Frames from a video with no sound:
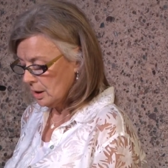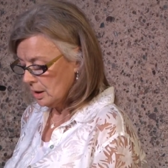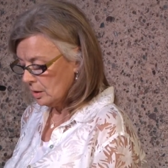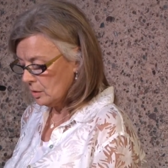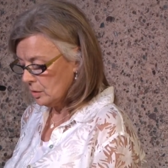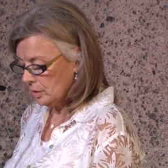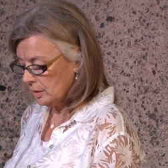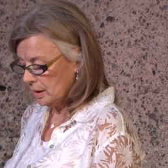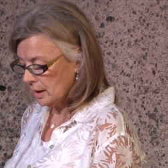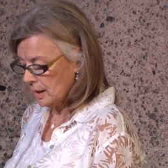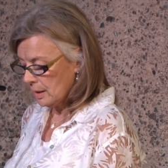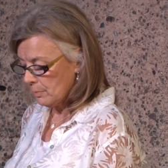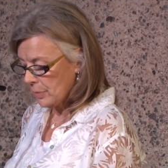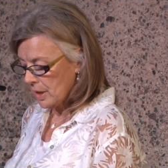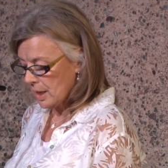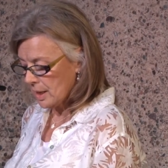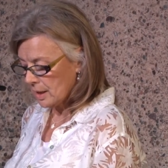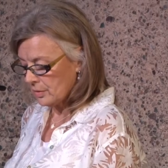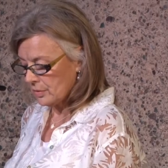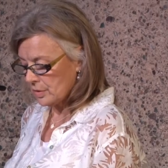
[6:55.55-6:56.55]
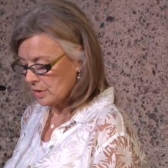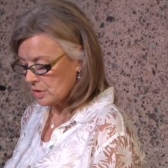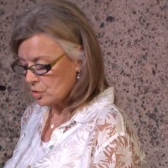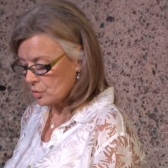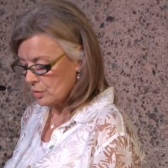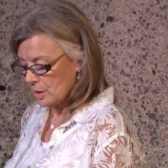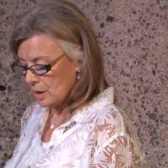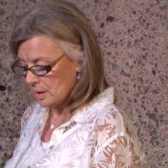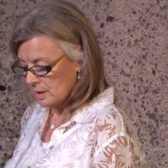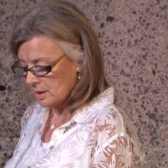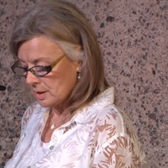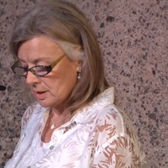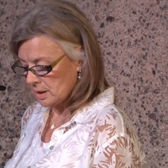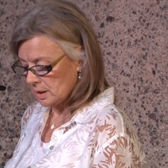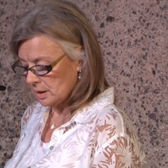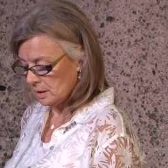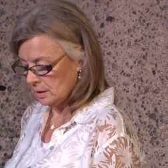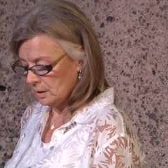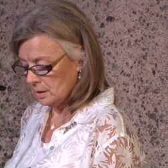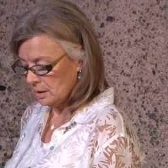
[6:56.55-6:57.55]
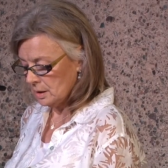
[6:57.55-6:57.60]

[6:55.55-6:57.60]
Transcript: couldn't get back the trust.